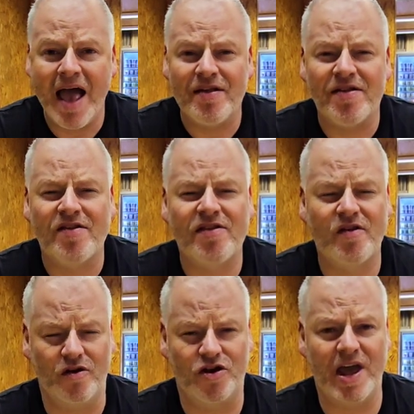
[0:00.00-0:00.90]

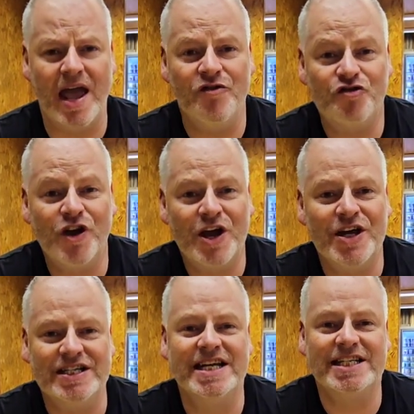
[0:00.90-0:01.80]
Such intricate
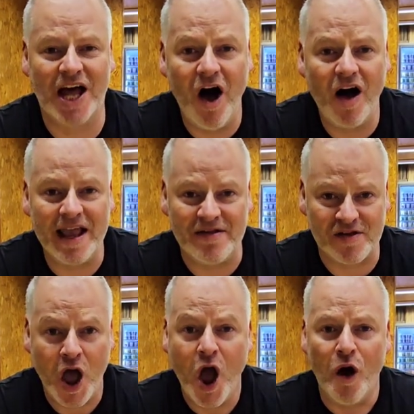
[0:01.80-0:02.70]
designs,
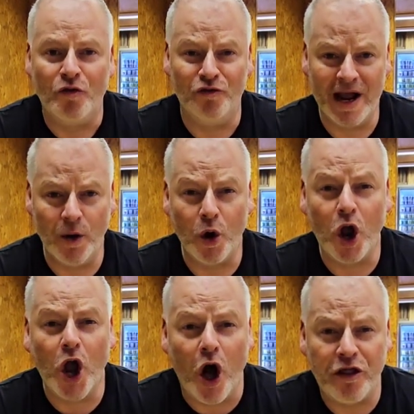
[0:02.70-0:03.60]
real
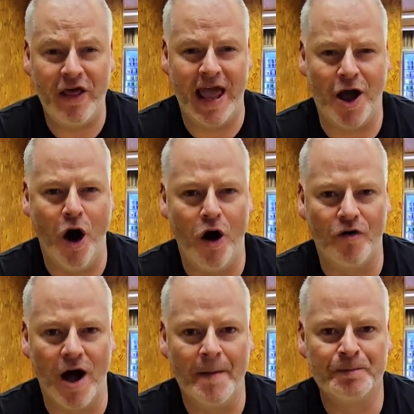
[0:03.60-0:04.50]
Gothic horror.